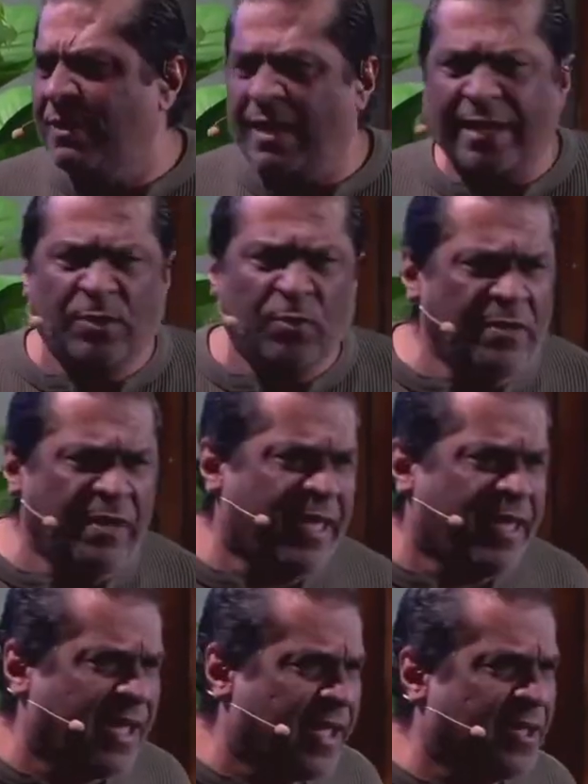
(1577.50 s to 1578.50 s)
I don't
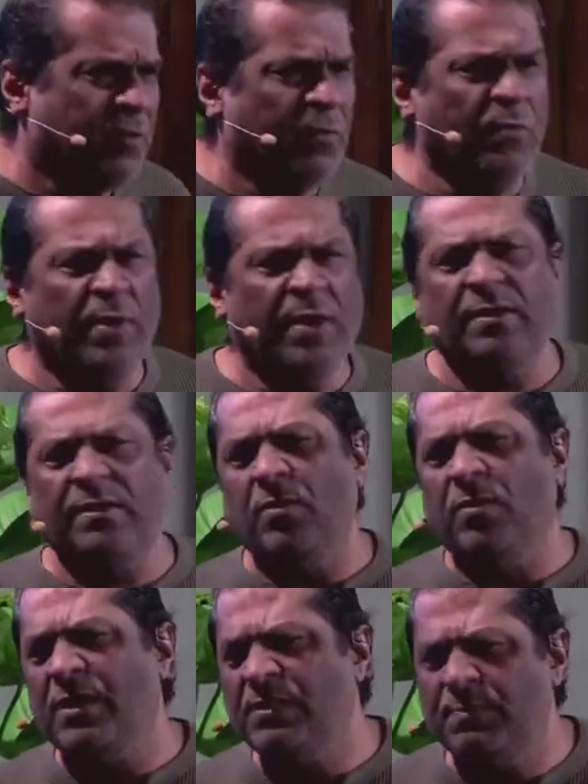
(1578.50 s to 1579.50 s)
care what your
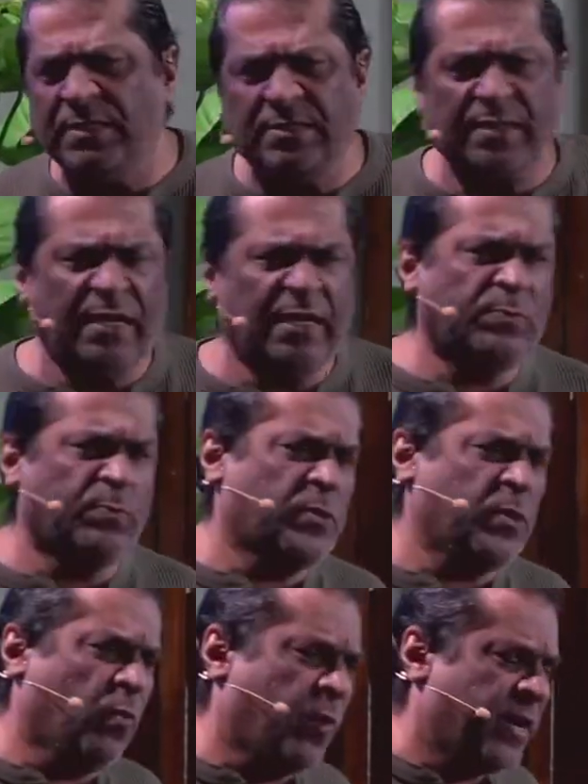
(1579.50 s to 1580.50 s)
husband says, what
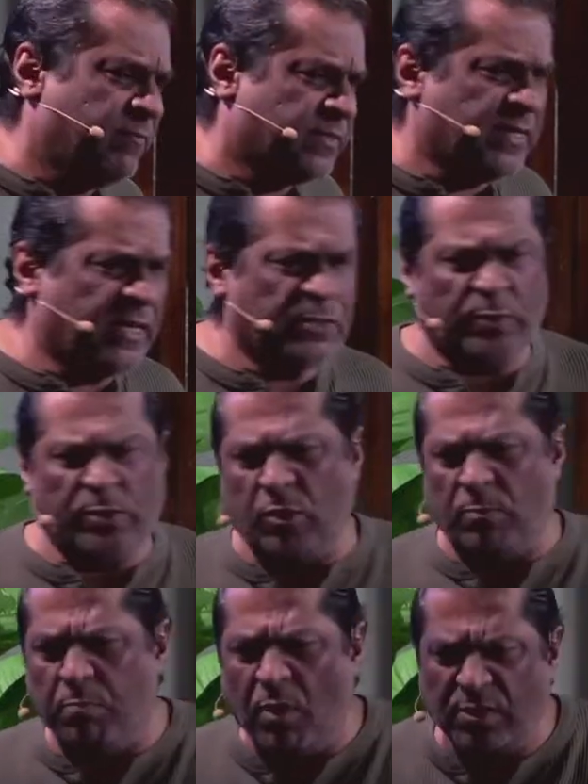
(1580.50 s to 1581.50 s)
your wife says, what your
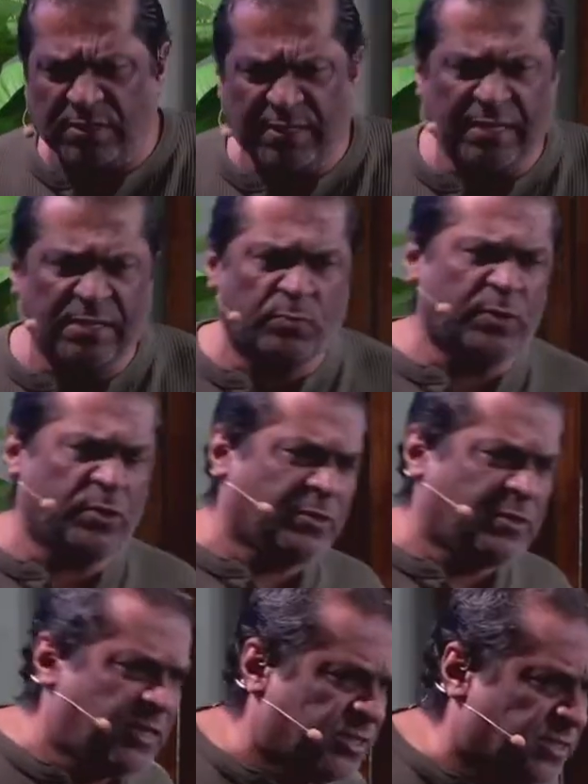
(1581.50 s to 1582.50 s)
boss says, what your
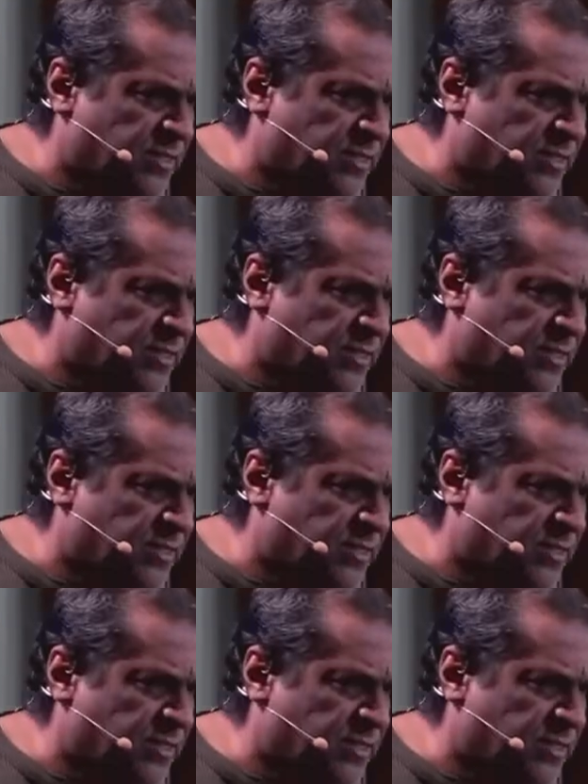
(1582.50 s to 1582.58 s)
teacher